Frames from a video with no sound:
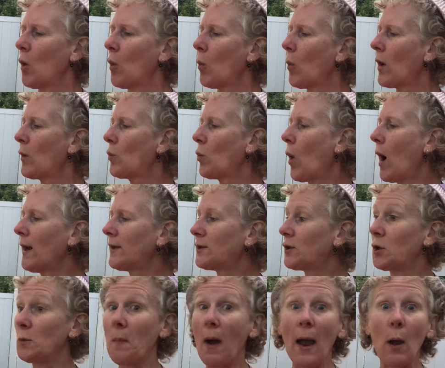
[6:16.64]
When what
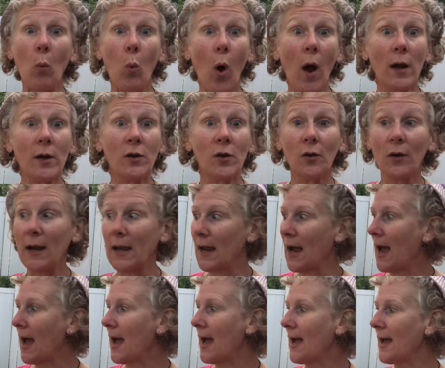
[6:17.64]
to my wondering
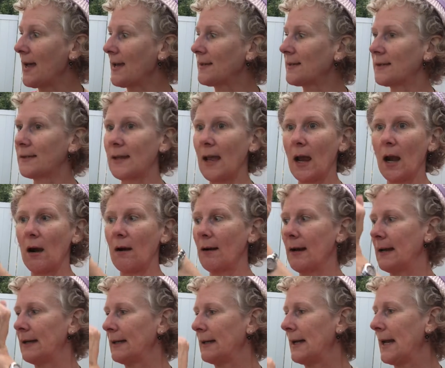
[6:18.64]
eyes, there
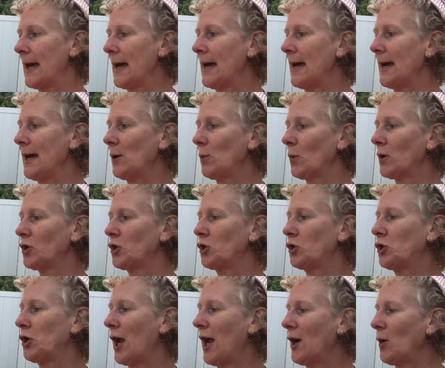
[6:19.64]
in line was
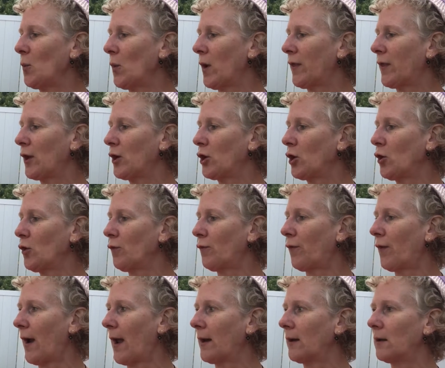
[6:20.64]
Jen with a new
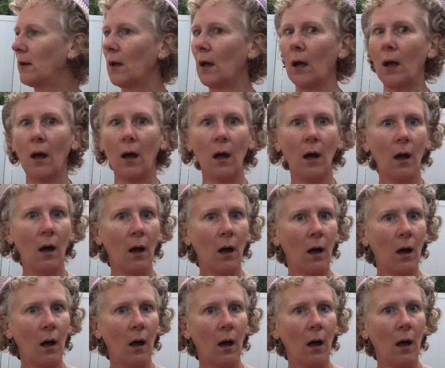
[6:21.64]
friend
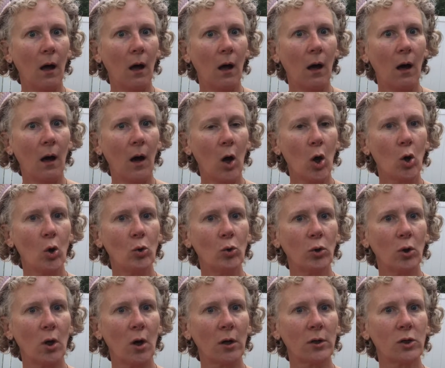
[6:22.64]
who
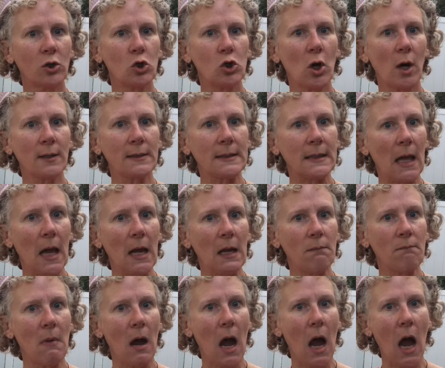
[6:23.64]
looked just
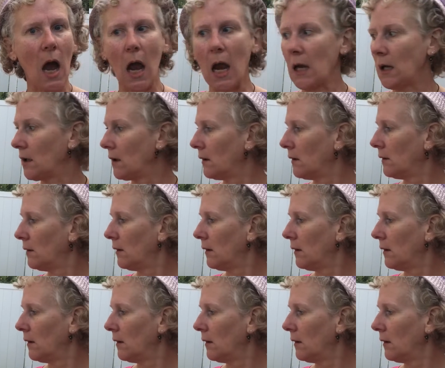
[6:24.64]
like mine.